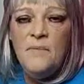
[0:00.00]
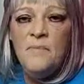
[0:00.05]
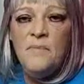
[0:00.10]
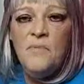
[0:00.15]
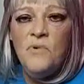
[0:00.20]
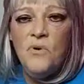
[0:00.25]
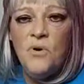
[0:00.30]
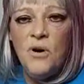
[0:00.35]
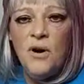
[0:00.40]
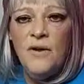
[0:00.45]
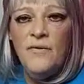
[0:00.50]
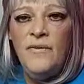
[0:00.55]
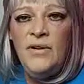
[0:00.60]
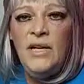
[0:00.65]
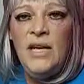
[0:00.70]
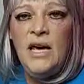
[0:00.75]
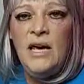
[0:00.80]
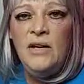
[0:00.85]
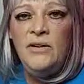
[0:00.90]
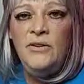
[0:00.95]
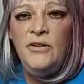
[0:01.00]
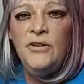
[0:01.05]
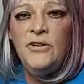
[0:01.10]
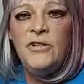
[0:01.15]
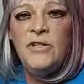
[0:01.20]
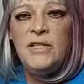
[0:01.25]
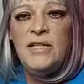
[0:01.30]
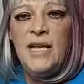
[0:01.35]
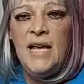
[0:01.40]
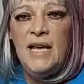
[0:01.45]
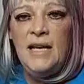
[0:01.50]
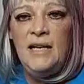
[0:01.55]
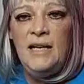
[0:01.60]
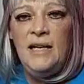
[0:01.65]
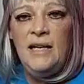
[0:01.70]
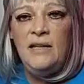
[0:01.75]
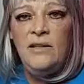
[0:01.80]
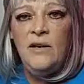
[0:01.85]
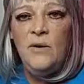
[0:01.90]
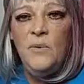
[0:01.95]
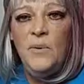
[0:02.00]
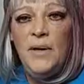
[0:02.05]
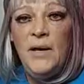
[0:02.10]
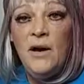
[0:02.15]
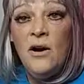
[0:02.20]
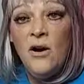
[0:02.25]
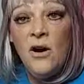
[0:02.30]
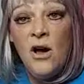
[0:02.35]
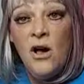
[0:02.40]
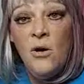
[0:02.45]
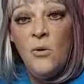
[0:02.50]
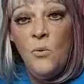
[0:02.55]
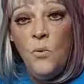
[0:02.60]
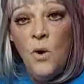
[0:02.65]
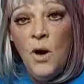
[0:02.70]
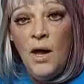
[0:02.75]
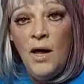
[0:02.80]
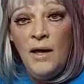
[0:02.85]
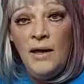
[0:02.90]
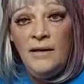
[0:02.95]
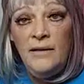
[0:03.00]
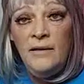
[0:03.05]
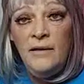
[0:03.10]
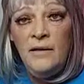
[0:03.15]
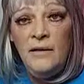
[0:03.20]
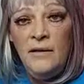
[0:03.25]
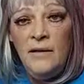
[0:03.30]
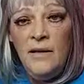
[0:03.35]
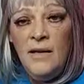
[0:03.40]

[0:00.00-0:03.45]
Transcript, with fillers: more of an understanding that we are all one,